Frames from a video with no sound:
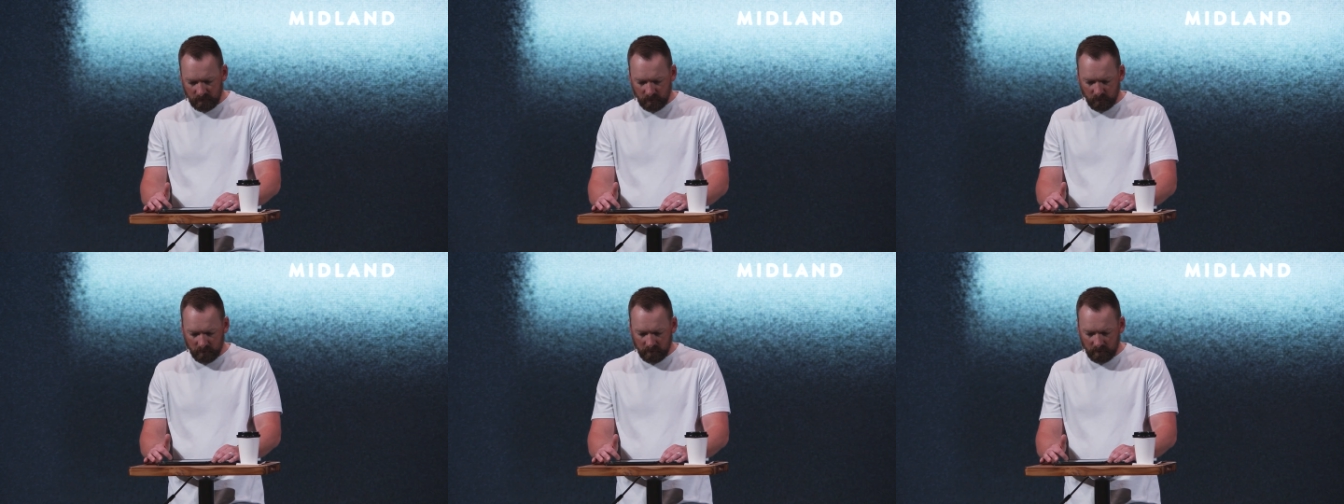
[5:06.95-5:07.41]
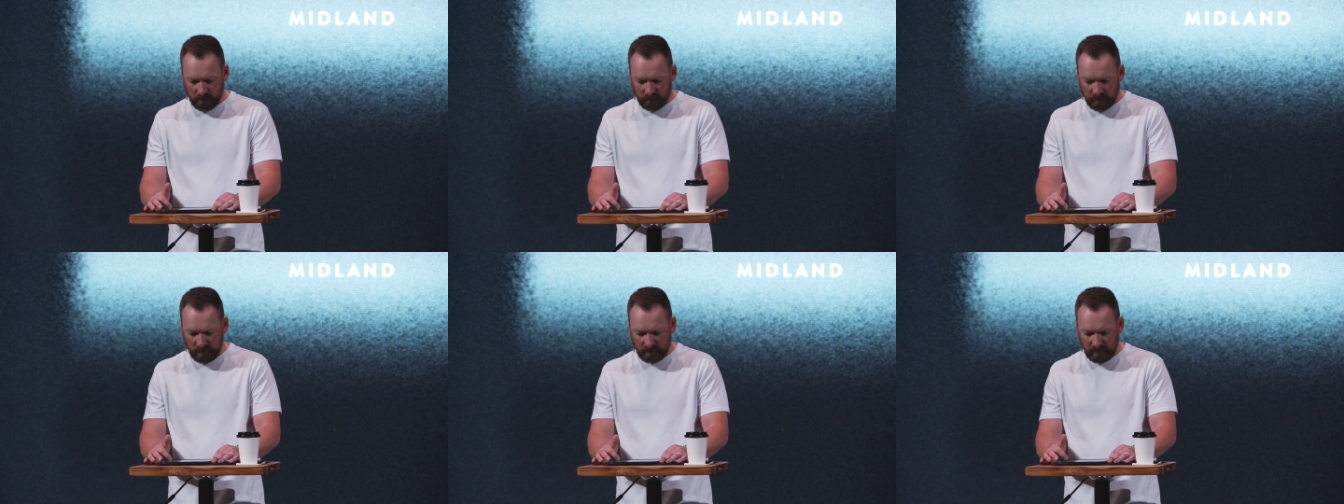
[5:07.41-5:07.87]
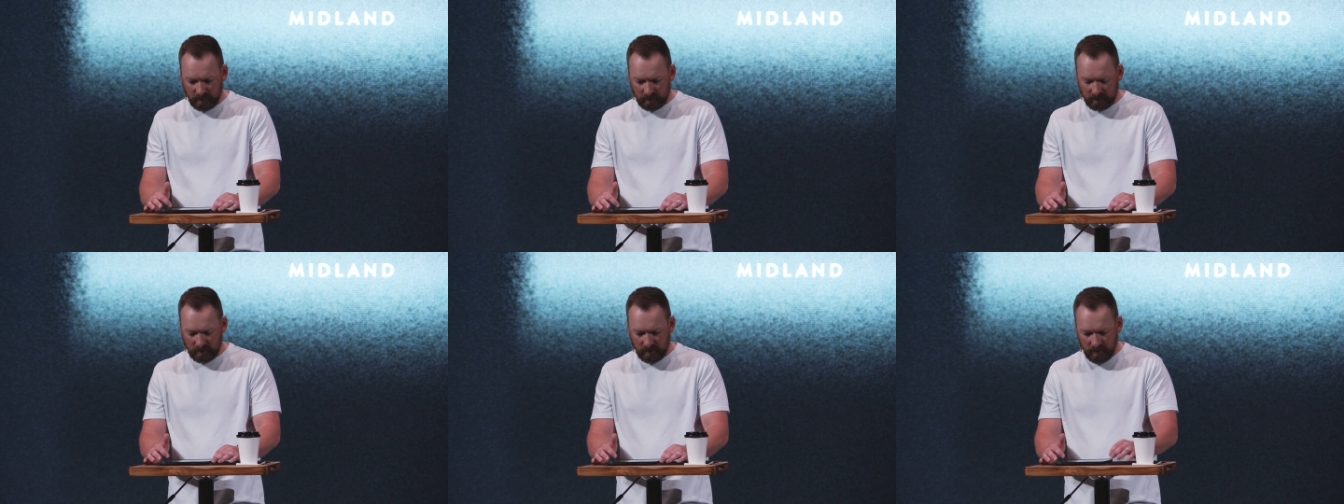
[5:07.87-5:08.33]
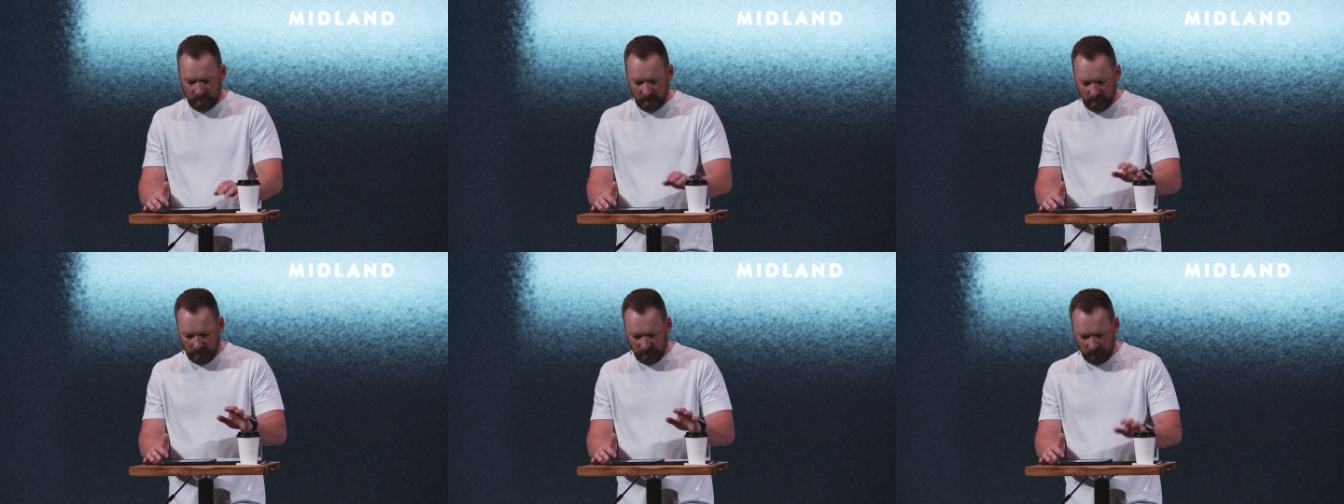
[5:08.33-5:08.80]
We thank you for these things
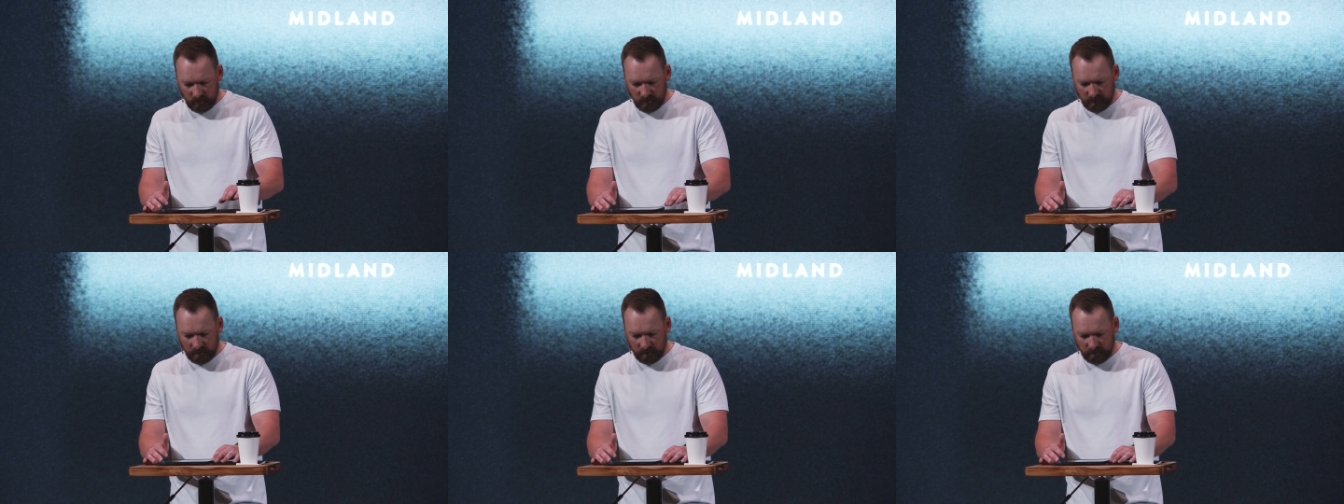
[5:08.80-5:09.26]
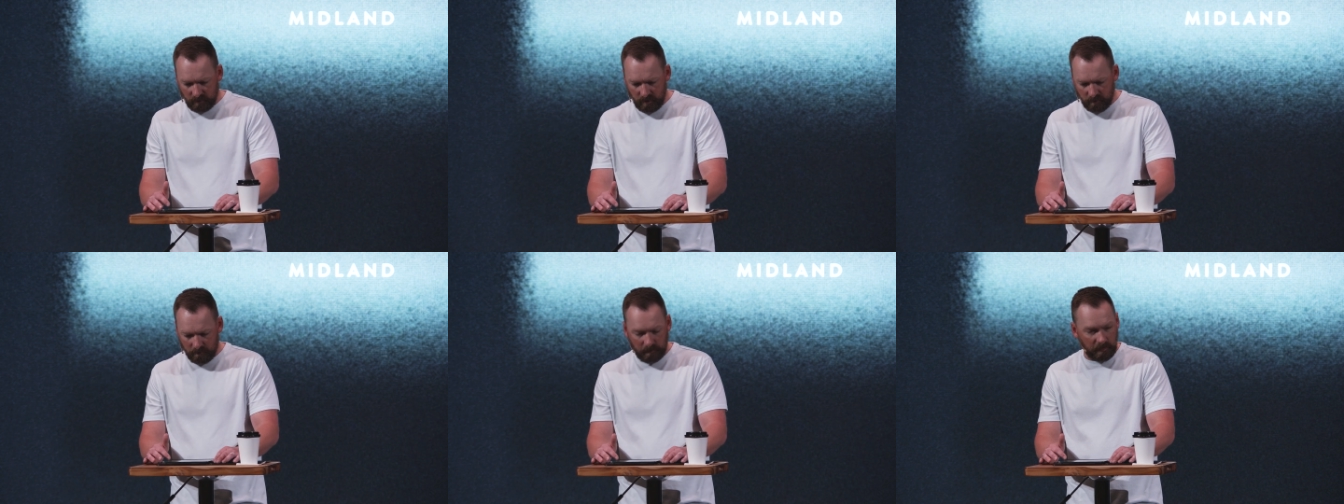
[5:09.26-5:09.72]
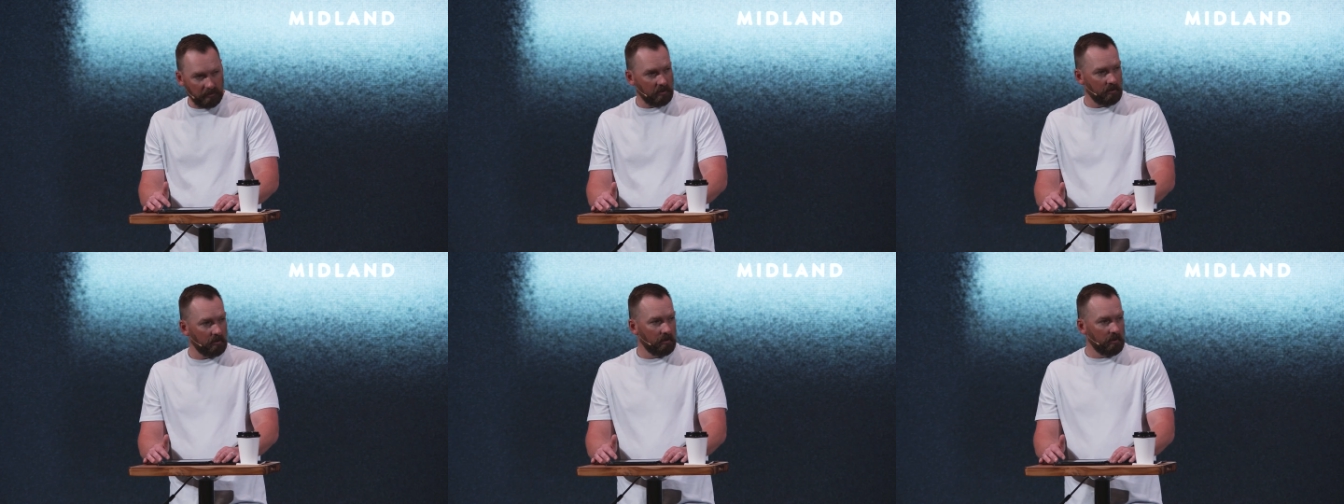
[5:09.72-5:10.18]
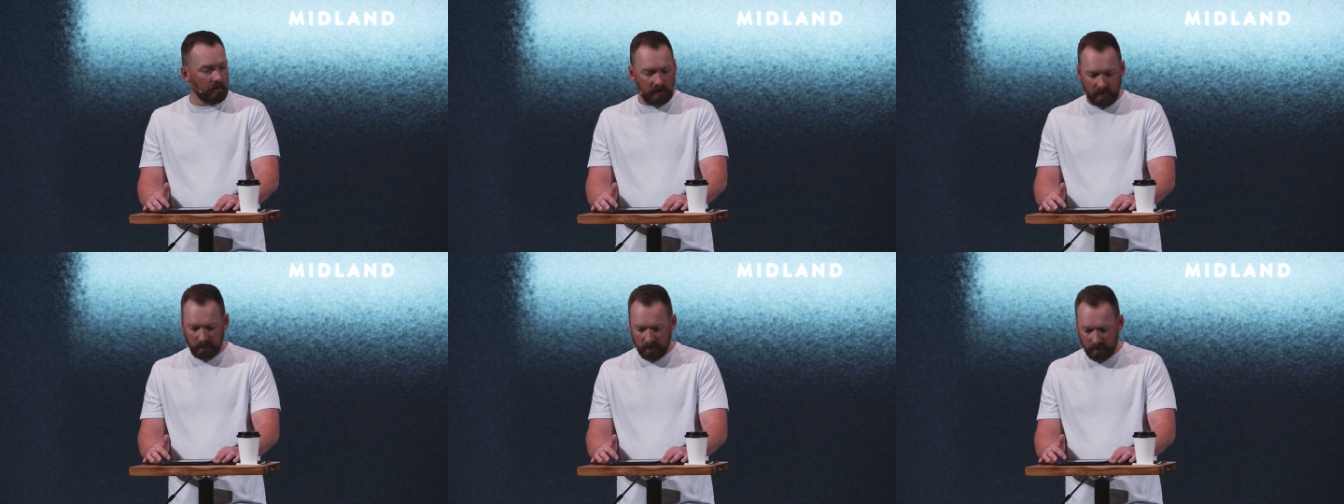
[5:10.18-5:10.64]
in Jesus' name.
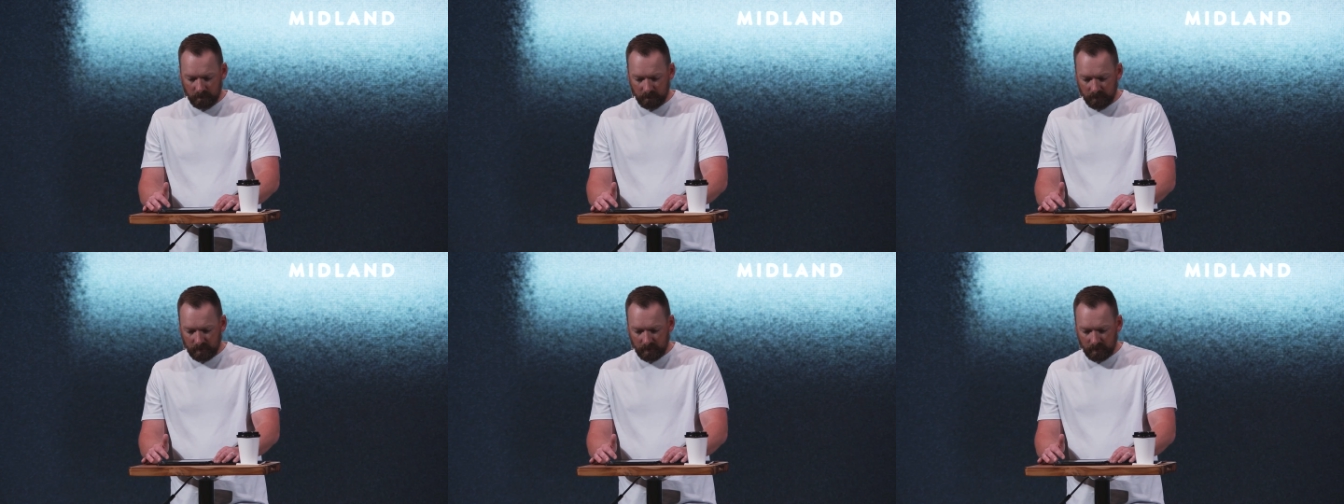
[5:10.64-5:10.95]
Amen.